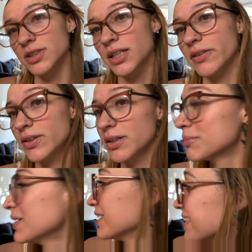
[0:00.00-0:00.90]
give up.
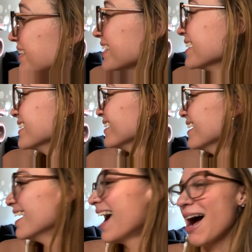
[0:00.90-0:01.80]

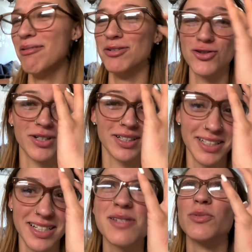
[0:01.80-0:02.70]
I was
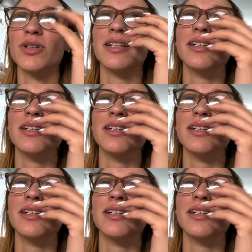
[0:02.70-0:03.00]
struggling this morning.